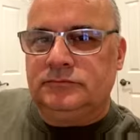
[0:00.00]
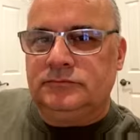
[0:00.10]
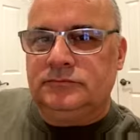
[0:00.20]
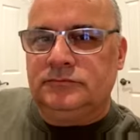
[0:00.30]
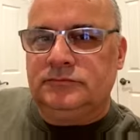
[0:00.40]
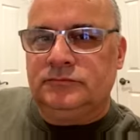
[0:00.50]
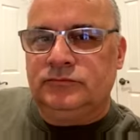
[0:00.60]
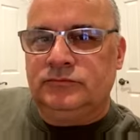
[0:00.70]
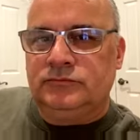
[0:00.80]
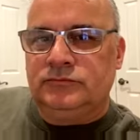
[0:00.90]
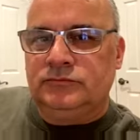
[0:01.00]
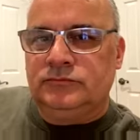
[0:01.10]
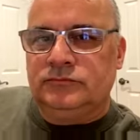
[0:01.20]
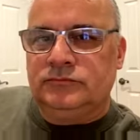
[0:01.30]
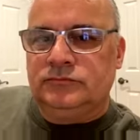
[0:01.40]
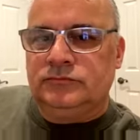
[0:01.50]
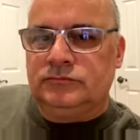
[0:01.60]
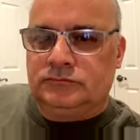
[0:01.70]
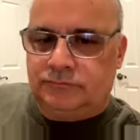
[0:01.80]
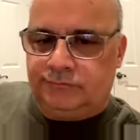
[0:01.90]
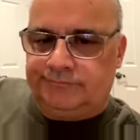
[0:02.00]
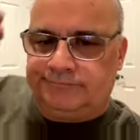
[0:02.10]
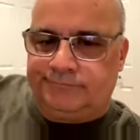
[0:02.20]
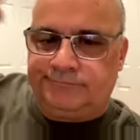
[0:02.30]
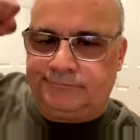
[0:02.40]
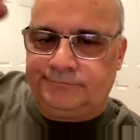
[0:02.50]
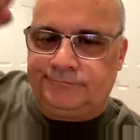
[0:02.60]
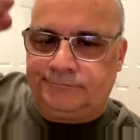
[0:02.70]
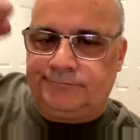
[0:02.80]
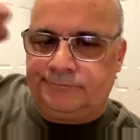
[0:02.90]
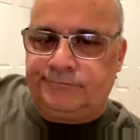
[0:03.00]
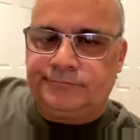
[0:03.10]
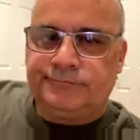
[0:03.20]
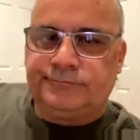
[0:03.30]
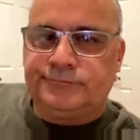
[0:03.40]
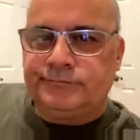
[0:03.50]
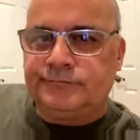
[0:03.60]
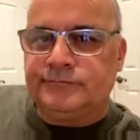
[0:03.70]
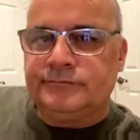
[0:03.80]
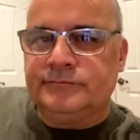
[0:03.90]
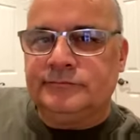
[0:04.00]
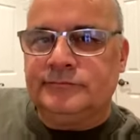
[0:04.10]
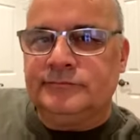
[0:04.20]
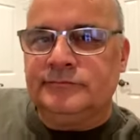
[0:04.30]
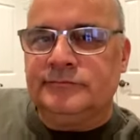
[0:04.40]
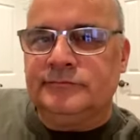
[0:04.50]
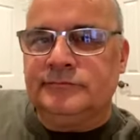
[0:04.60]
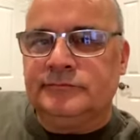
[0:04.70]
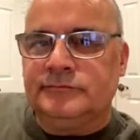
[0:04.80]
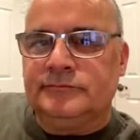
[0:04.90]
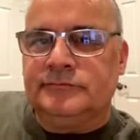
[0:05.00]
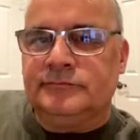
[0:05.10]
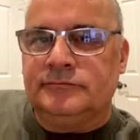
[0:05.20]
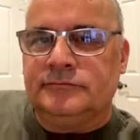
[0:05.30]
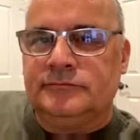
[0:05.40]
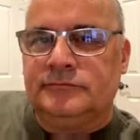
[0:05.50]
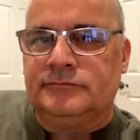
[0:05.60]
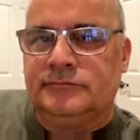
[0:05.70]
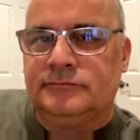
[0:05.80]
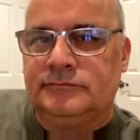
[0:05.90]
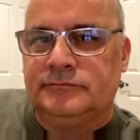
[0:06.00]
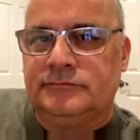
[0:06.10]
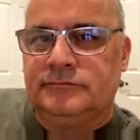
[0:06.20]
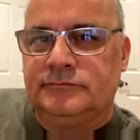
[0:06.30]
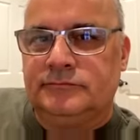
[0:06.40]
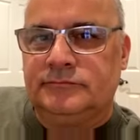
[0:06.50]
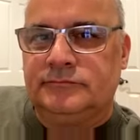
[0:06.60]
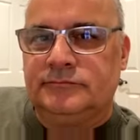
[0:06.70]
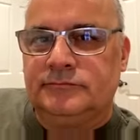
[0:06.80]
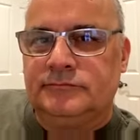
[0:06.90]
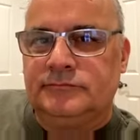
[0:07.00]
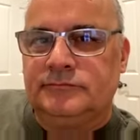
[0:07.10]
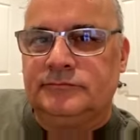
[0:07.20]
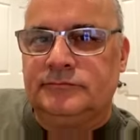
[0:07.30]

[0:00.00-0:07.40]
No words are spoken by the person on screen.